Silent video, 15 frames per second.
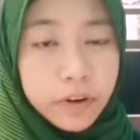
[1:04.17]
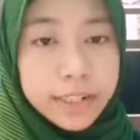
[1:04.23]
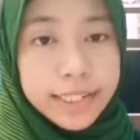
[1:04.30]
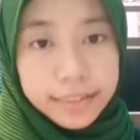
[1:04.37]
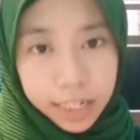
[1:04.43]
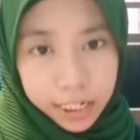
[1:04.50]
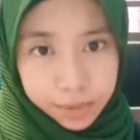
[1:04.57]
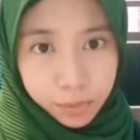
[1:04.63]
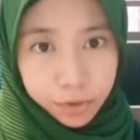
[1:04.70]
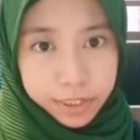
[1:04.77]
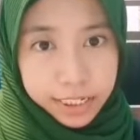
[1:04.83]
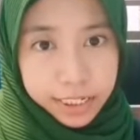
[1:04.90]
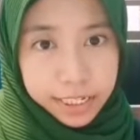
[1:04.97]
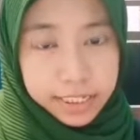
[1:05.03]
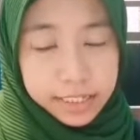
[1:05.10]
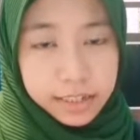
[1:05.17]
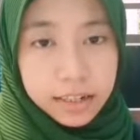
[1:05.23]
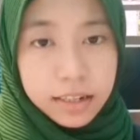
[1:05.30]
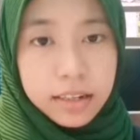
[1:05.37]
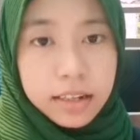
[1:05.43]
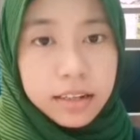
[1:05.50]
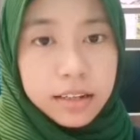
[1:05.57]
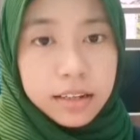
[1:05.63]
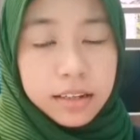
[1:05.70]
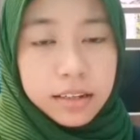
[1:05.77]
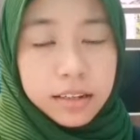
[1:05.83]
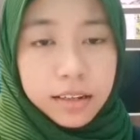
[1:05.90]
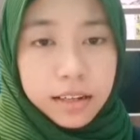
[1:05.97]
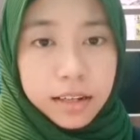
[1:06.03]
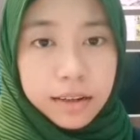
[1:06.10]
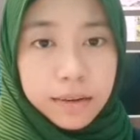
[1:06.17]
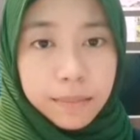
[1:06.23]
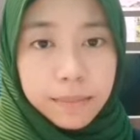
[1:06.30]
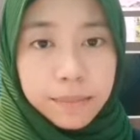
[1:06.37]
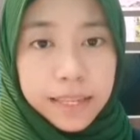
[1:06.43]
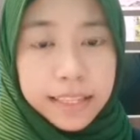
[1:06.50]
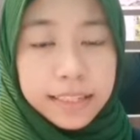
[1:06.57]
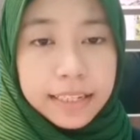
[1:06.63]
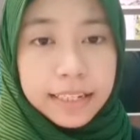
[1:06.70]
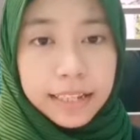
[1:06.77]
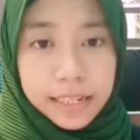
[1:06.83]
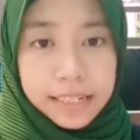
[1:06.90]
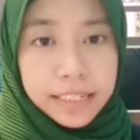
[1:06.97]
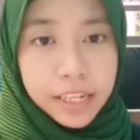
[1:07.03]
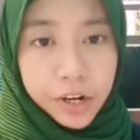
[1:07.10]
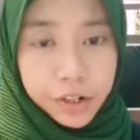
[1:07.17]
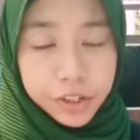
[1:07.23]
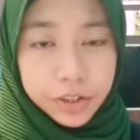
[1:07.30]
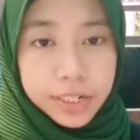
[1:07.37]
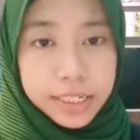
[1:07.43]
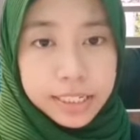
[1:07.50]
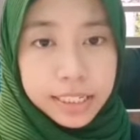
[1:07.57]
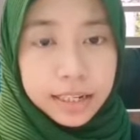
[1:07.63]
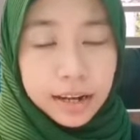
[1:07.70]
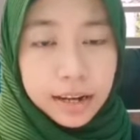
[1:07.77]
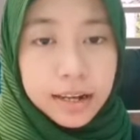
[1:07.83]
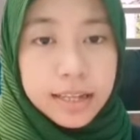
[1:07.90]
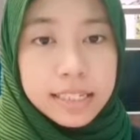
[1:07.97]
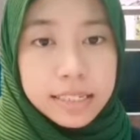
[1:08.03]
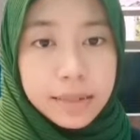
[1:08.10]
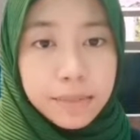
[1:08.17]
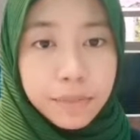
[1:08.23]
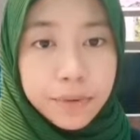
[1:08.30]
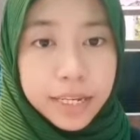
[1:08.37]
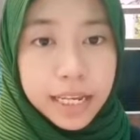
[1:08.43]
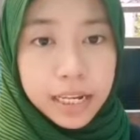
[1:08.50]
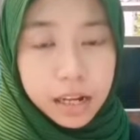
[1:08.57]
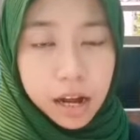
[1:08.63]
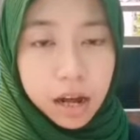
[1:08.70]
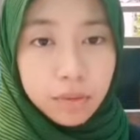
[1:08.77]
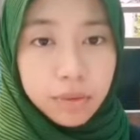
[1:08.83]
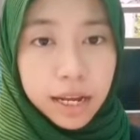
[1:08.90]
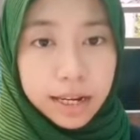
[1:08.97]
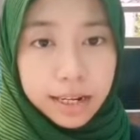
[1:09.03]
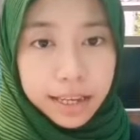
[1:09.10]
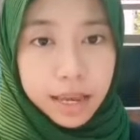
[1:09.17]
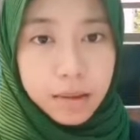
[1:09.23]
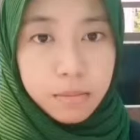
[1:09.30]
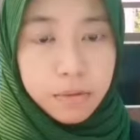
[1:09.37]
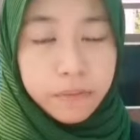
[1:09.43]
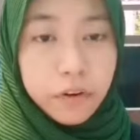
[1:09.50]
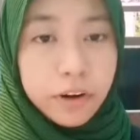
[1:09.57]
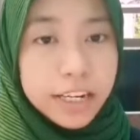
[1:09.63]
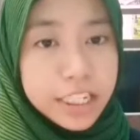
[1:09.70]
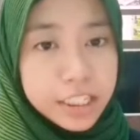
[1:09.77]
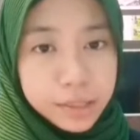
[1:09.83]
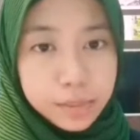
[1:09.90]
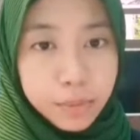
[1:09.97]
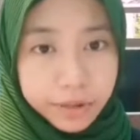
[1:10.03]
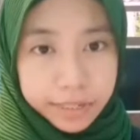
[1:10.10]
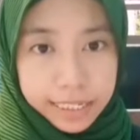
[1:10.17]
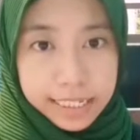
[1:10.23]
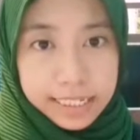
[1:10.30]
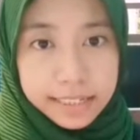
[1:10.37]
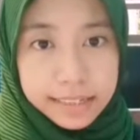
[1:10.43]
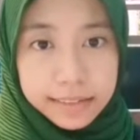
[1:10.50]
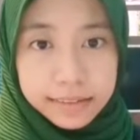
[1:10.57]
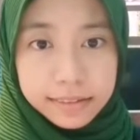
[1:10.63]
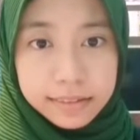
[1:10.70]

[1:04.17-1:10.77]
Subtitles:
for the next process. And the last characteristic are separate accounts are kept for each process.